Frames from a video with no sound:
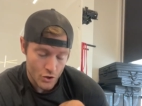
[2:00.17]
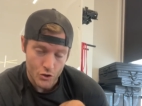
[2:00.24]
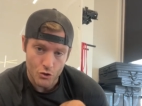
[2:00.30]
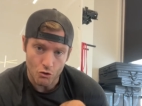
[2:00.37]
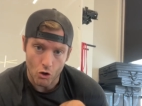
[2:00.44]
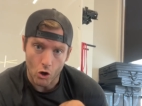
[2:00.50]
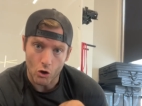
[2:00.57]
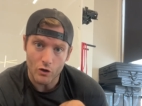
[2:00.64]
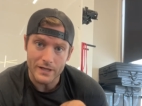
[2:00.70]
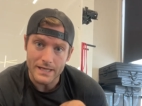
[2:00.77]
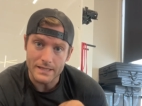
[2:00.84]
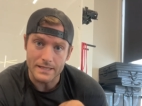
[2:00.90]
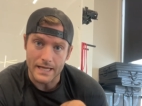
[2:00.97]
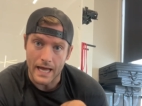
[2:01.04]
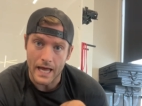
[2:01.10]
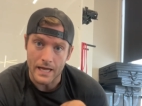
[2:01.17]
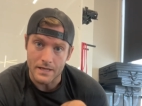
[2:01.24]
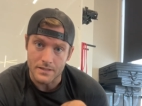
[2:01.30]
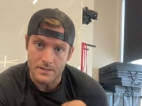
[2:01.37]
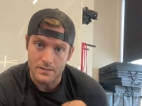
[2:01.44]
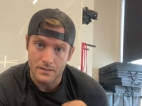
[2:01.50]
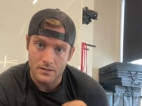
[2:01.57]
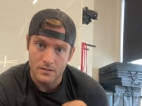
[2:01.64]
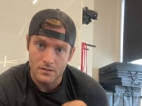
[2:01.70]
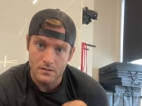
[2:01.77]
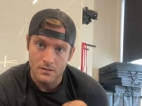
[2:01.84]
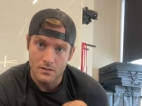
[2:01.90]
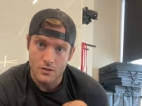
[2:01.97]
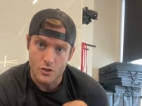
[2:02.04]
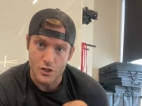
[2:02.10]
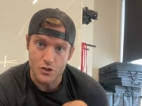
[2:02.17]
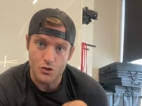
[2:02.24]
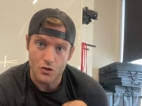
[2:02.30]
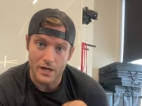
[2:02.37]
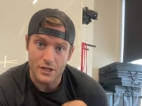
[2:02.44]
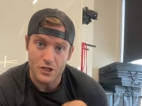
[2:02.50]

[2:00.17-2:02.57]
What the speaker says: you're already at the end. So as you try to